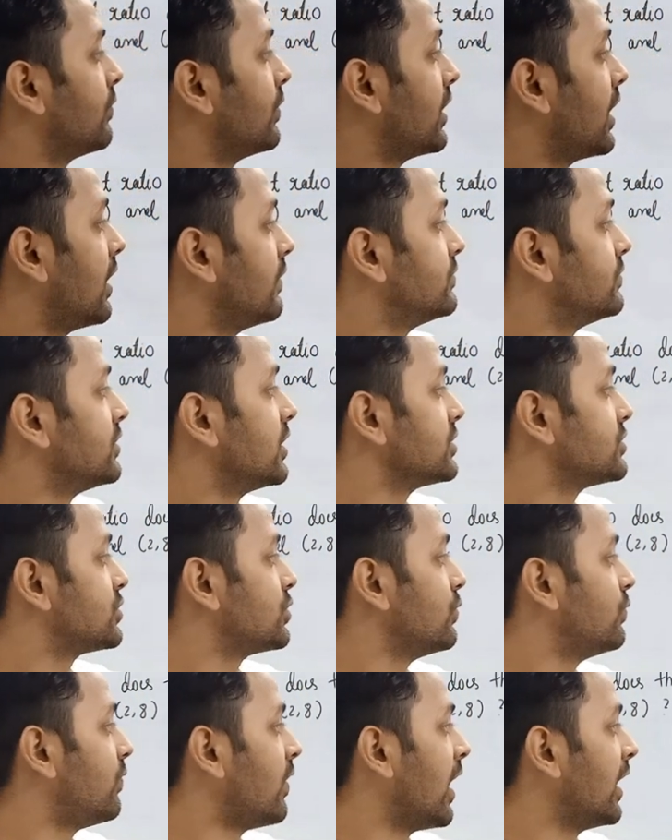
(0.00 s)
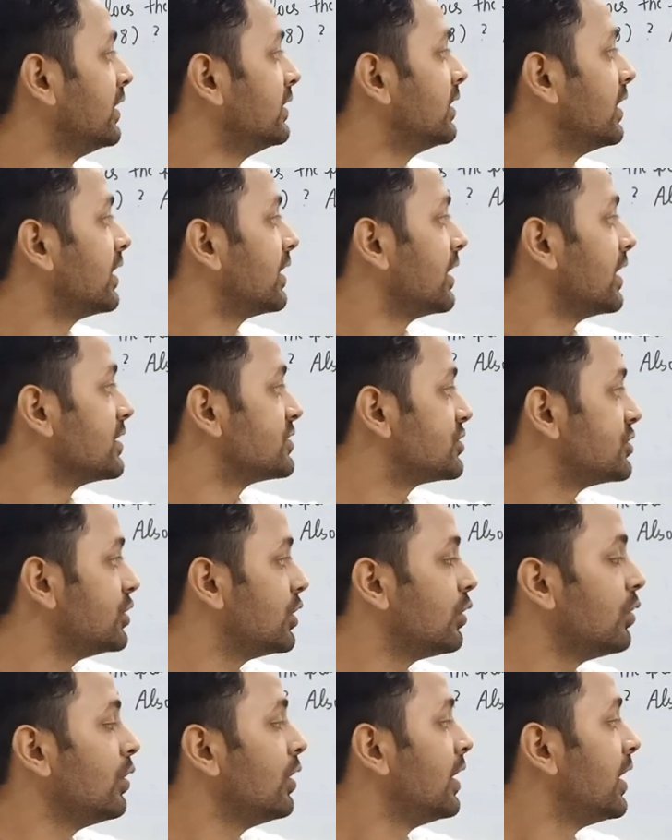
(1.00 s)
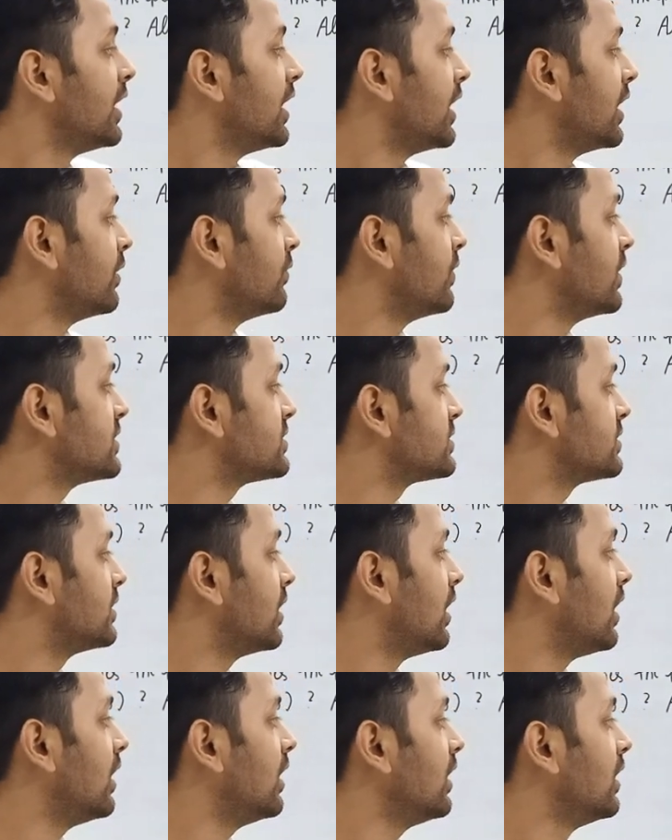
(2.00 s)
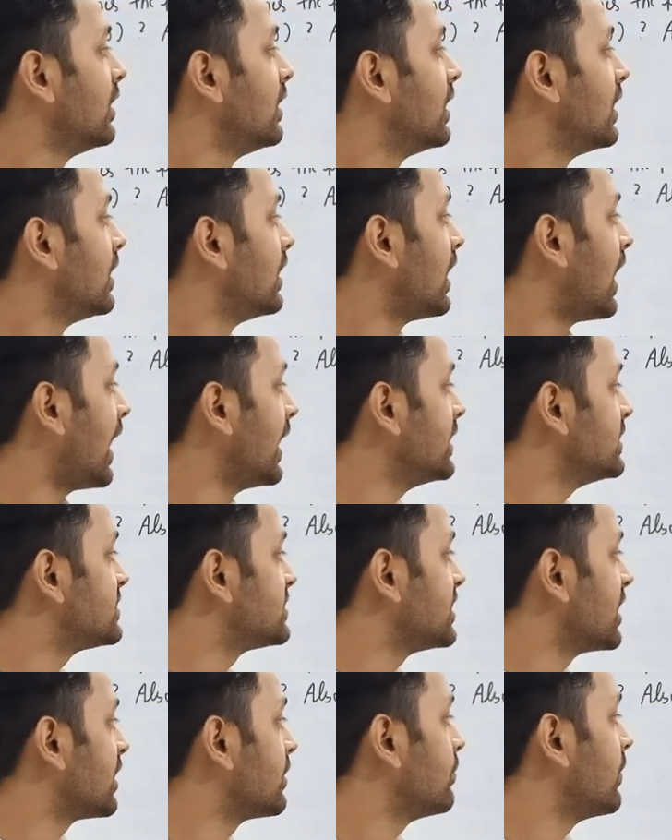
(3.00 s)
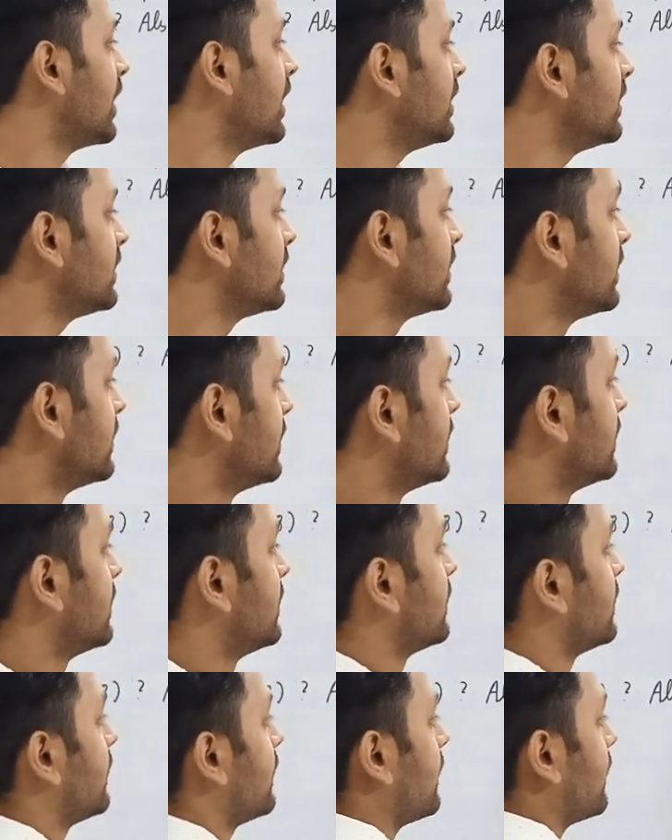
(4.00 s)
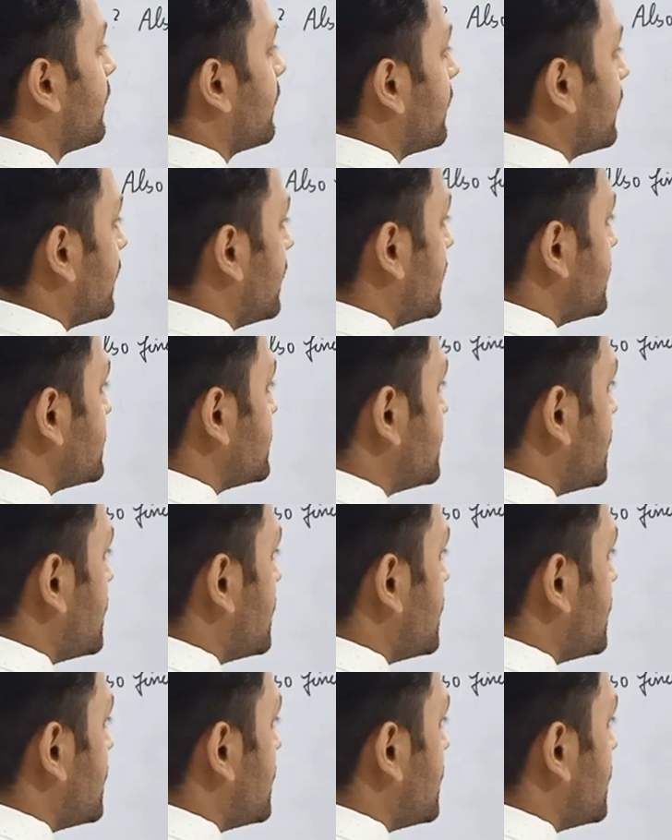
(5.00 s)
We have just to find the ratio in which the line segment is